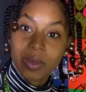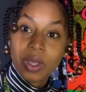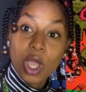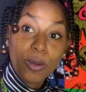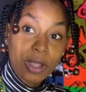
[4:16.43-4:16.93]

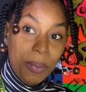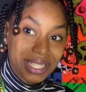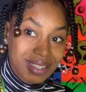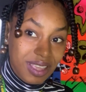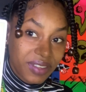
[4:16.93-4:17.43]
The outcome is
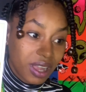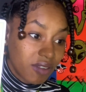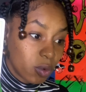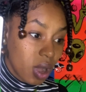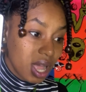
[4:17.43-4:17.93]
a seven
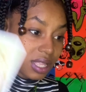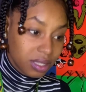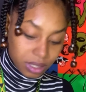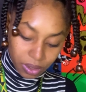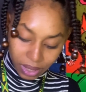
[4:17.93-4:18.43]
of
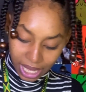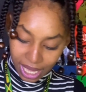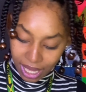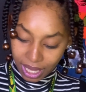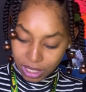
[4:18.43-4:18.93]
wands.
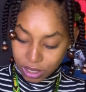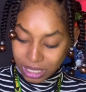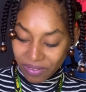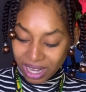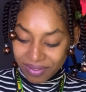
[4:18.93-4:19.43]
Okay,
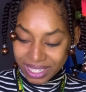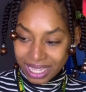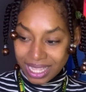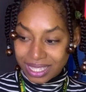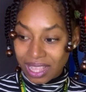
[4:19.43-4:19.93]
seven of
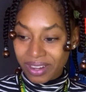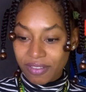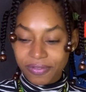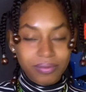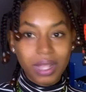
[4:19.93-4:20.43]
six, seven
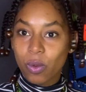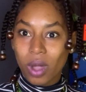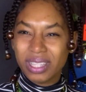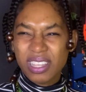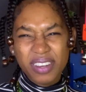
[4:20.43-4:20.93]
of not
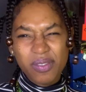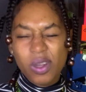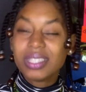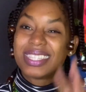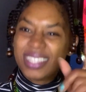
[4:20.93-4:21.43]
what, seven of
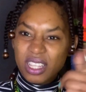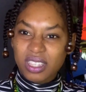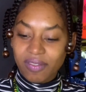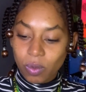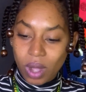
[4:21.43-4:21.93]
wands, six
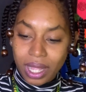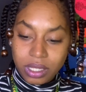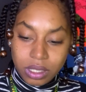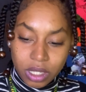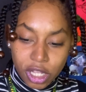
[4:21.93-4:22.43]
of
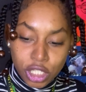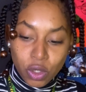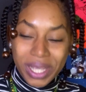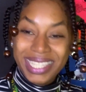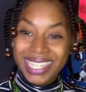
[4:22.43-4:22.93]
wands. So
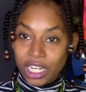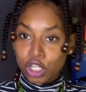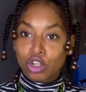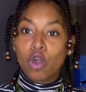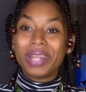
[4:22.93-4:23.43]
it's either the
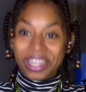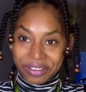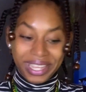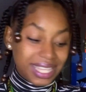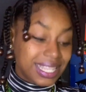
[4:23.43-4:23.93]
crowd
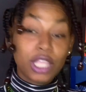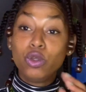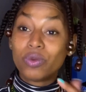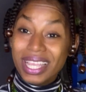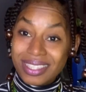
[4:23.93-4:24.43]
agrees that you
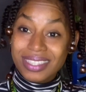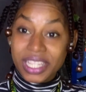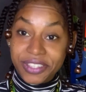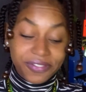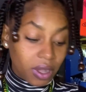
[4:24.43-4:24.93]
racist
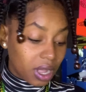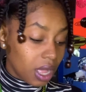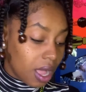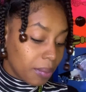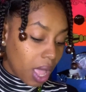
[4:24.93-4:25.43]
as fuck.
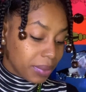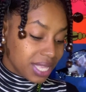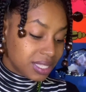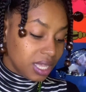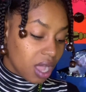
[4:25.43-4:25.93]
Um, I'm
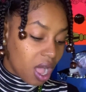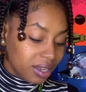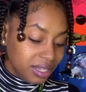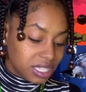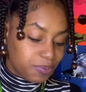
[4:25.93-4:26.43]
getting all
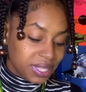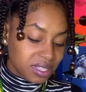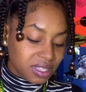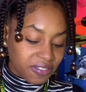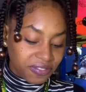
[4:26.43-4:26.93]
these
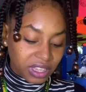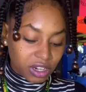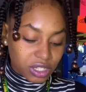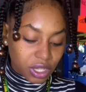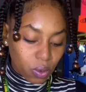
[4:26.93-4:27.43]
business
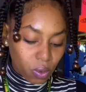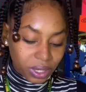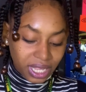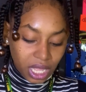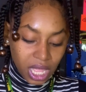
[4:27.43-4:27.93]
affairs. You're
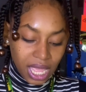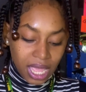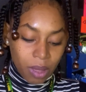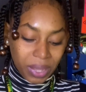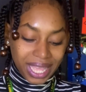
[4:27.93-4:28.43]
only
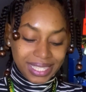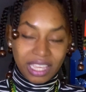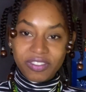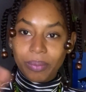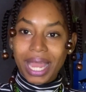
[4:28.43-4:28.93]
me getting
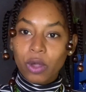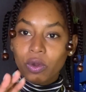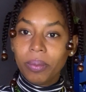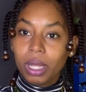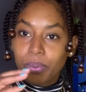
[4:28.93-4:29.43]
if the black
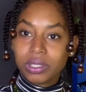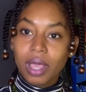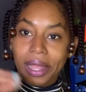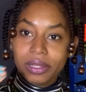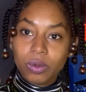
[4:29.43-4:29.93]
women put
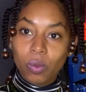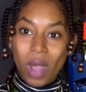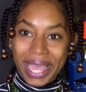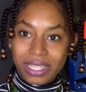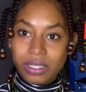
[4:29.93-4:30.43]
on
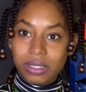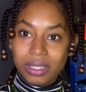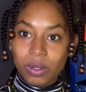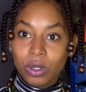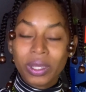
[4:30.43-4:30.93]
white
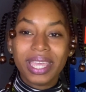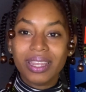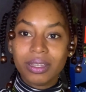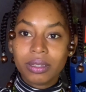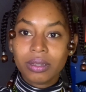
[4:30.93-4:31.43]

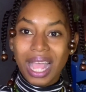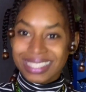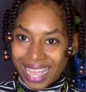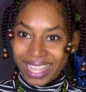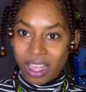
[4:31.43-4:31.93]
looking
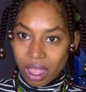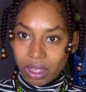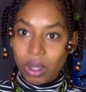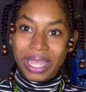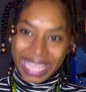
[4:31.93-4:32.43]
attire,
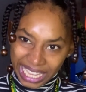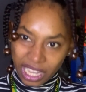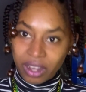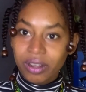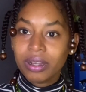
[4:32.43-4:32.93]

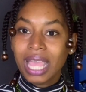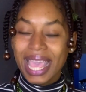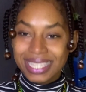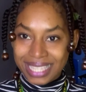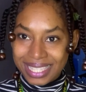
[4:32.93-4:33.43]
hair,
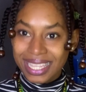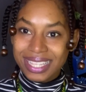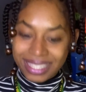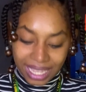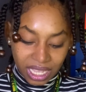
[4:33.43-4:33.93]

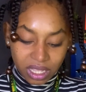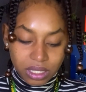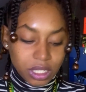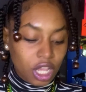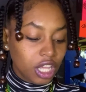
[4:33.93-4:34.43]
aesthetics,
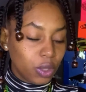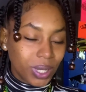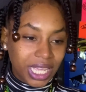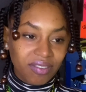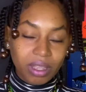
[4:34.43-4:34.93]
nails, you will
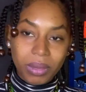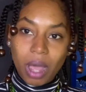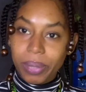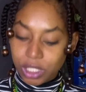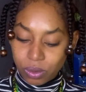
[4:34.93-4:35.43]
give them the
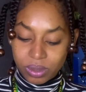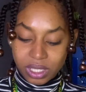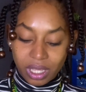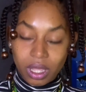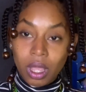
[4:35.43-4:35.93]

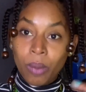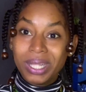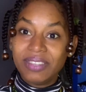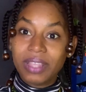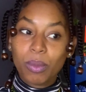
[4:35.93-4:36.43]
opportunity.
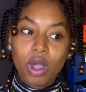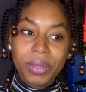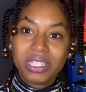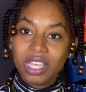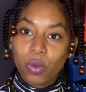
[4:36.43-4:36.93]
But if them come
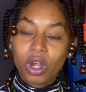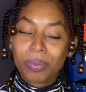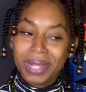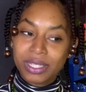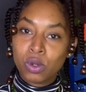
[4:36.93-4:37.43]
into your
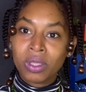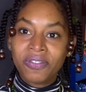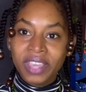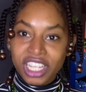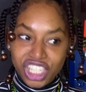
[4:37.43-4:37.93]
workplace looking
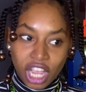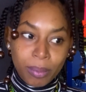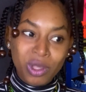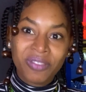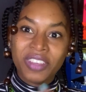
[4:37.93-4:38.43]
for your job,
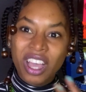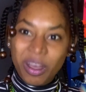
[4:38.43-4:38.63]
looking for your